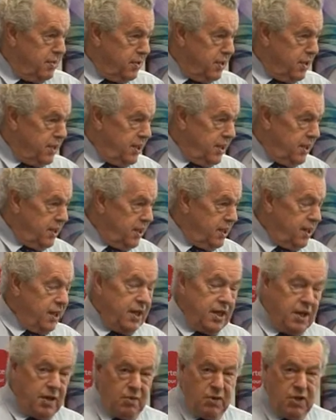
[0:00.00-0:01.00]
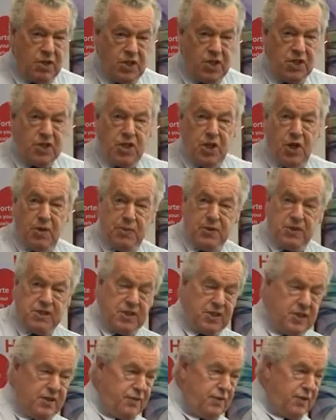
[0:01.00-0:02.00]
meridian, which is the
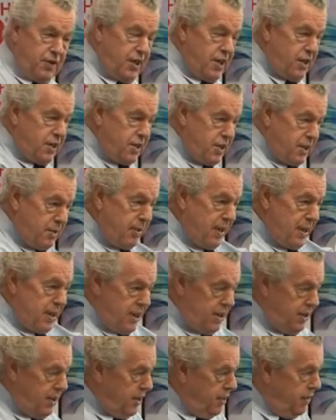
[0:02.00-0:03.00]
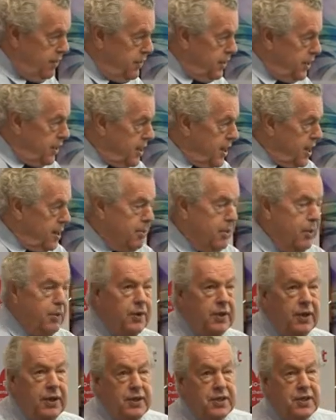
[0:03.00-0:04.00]
opposite, if you like, to the bladder, the couple
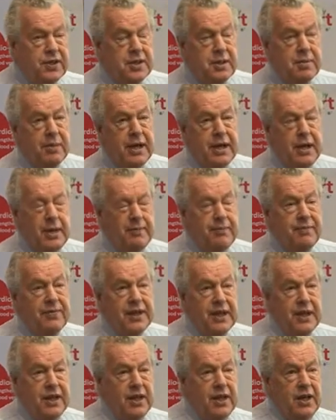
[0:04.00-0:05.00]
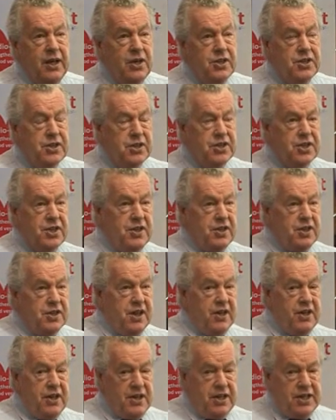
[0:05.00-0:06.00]
to the bladder. So
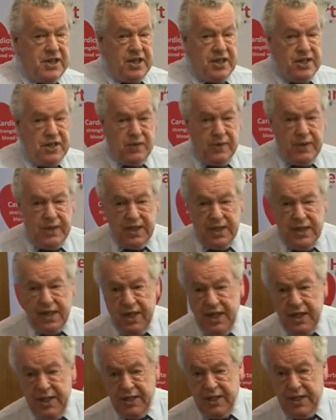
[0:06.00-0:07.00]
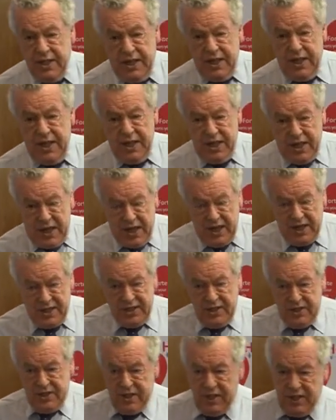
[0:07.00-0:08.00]
serotonin tends to indicate, high
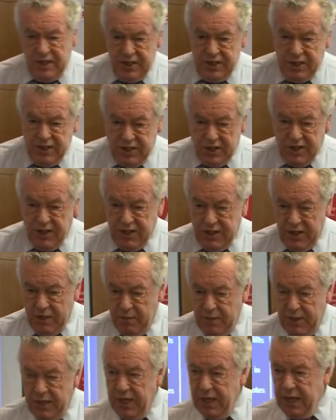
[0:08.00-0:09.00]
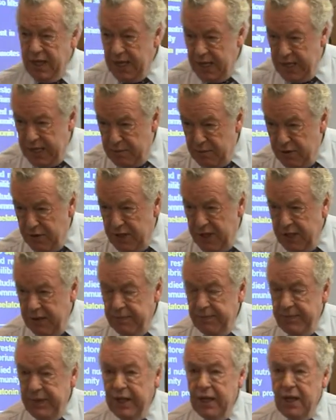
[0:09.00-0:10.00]
serotonin is associated with the kidney
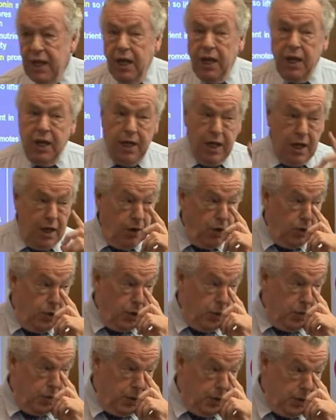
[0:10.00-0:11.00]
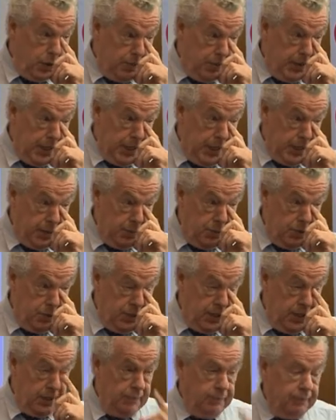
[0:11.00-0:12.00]
meridian, low with the bladder
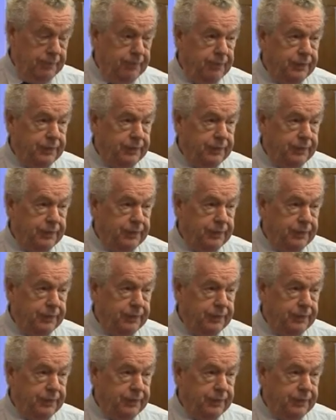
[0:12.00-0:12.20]
meridian.